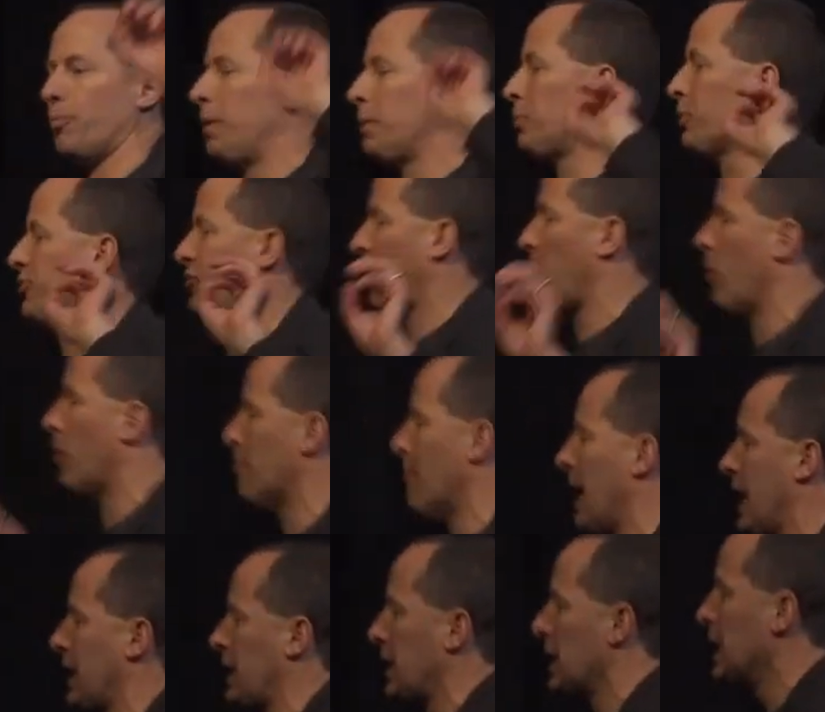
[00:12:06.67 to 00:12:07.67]
People say, well,
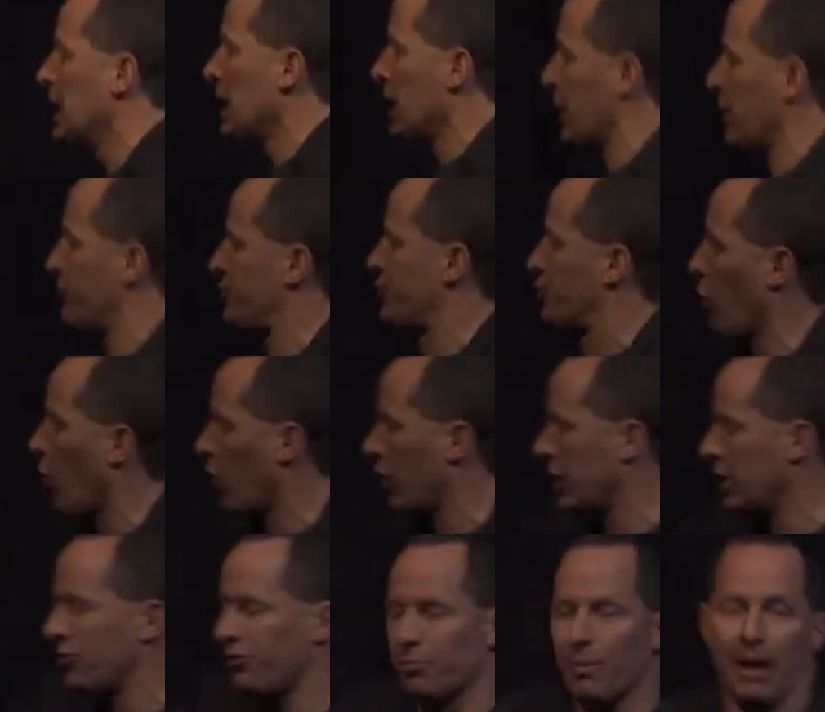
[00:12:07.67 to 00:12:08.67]
Mike, if
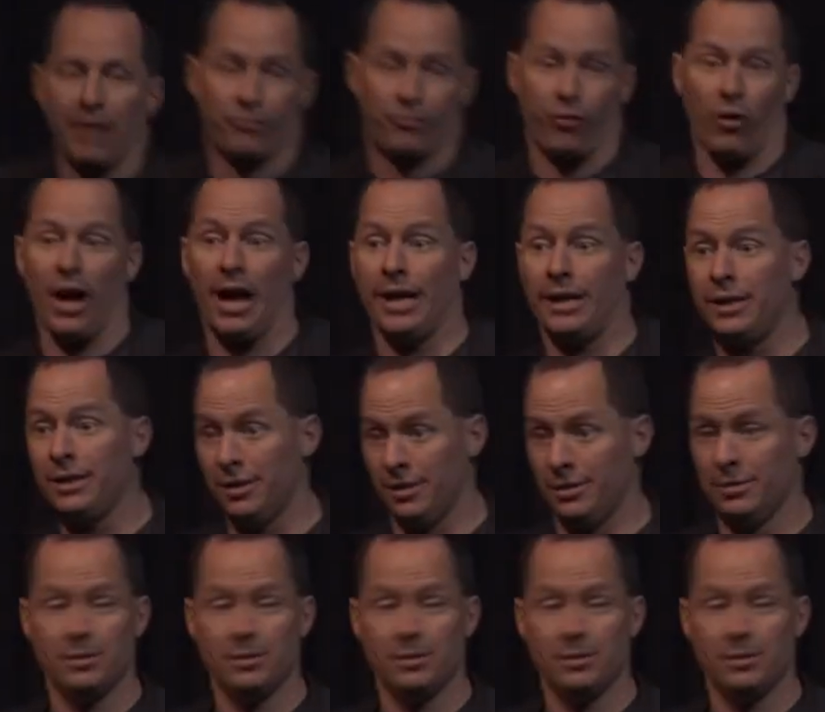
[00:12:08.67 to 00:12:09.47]
Jordan's my friend,